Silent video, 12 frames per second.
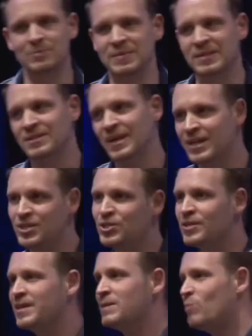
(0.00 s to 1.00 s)
It's
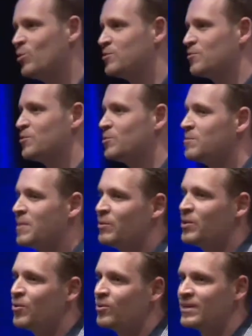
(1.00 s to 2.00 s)
actually, most of you will
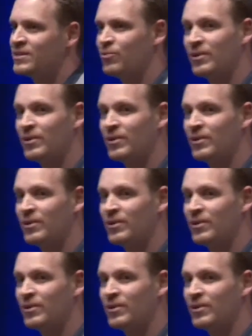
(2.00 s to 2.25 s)
maybe know it as a